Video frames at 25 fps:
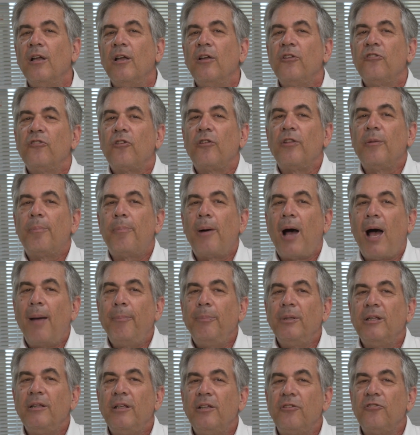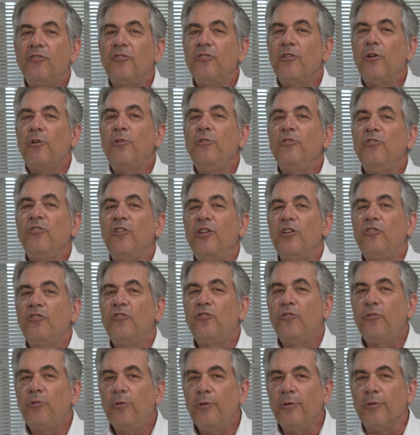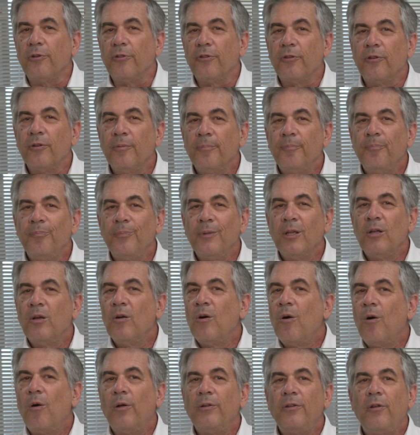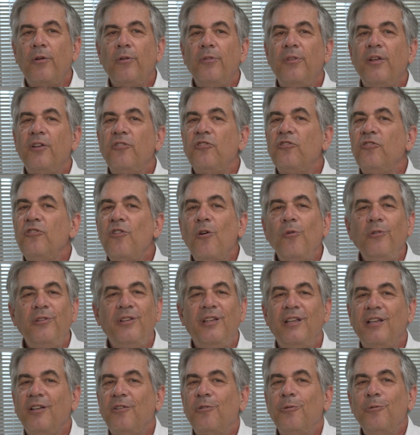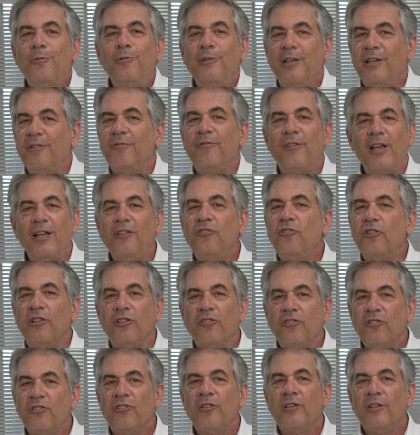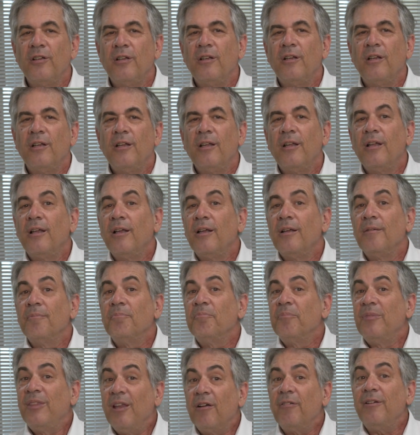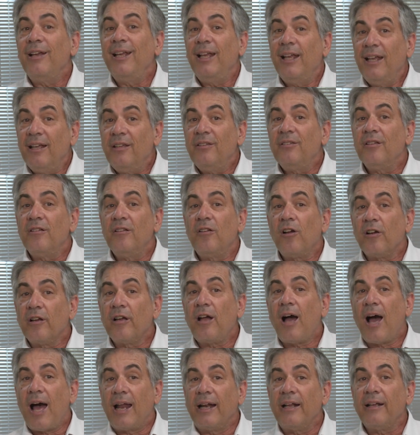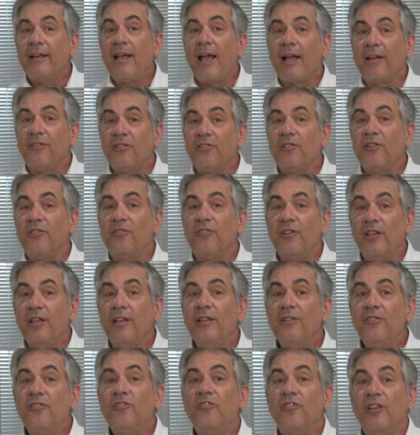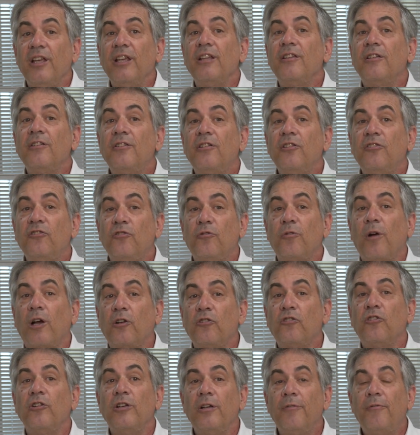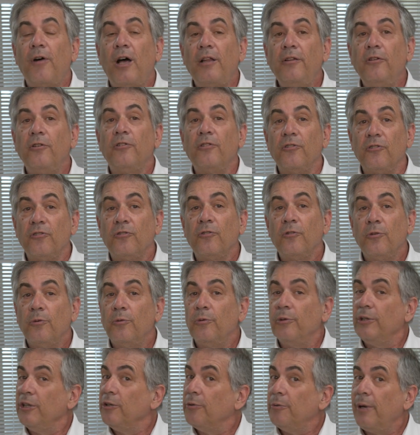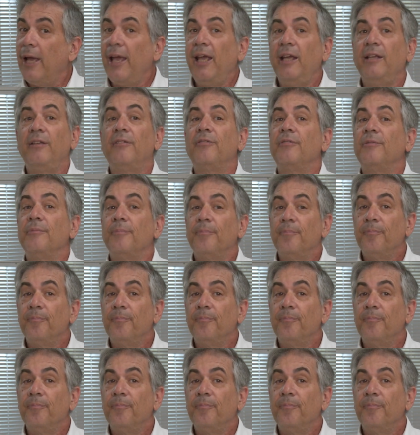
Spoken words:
So the populist knows this truth. Although there's no tikkun in vengeance, there is a narcotic ecstasy in seeing the destruction of others who you hate.